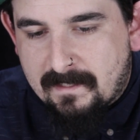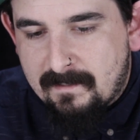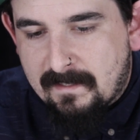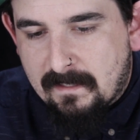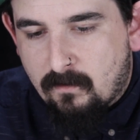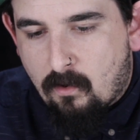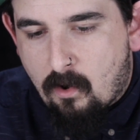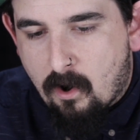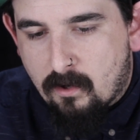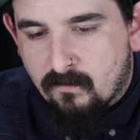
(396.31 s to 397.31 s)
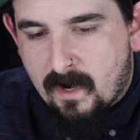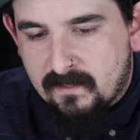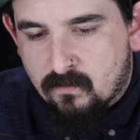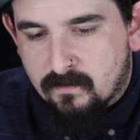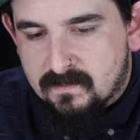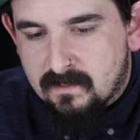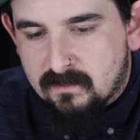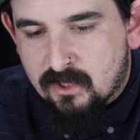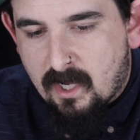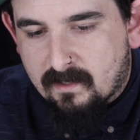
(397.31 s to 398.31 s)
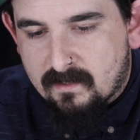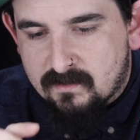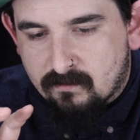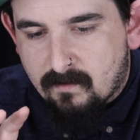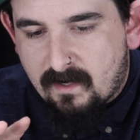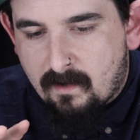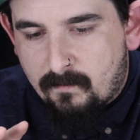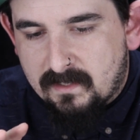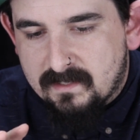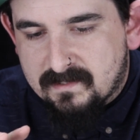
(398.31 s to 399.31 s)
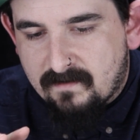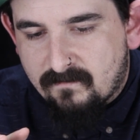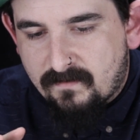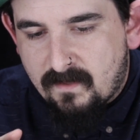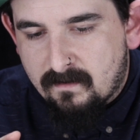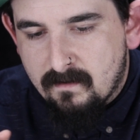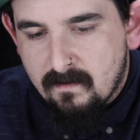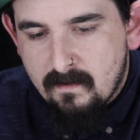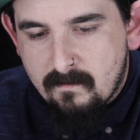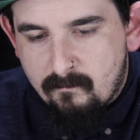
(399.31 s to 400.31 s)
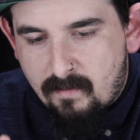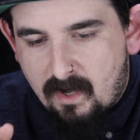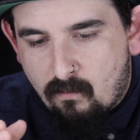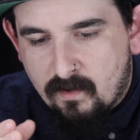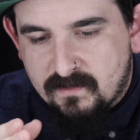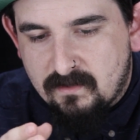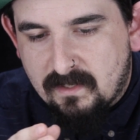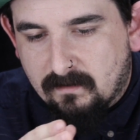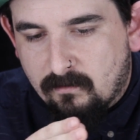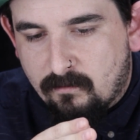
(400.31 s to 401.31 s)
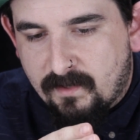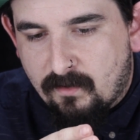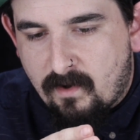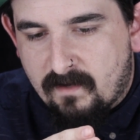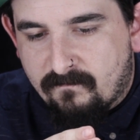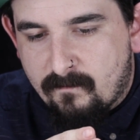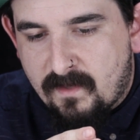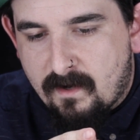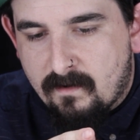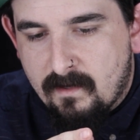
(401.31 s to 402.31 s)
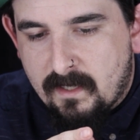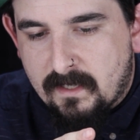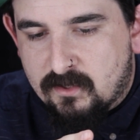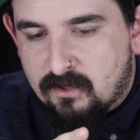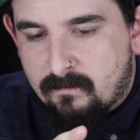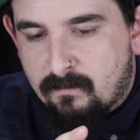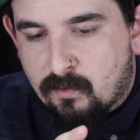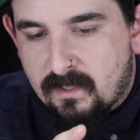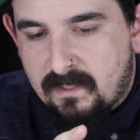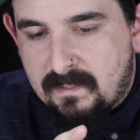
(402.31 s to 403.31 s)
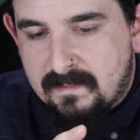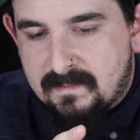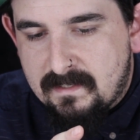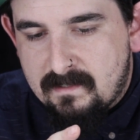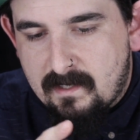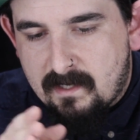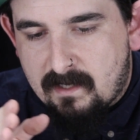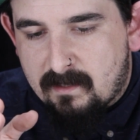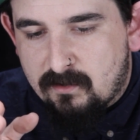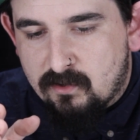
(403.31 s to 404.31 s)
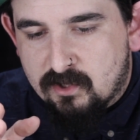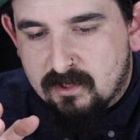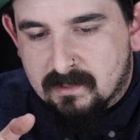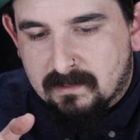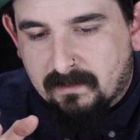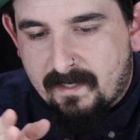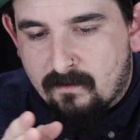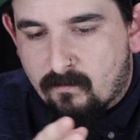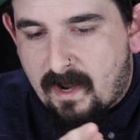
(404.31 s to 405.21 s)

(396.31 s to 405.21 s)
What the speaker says: it can get a little hard right towards the chuck because you're right up against everything, but once you get a little bit away from there, it should be pretty easy and you should just let it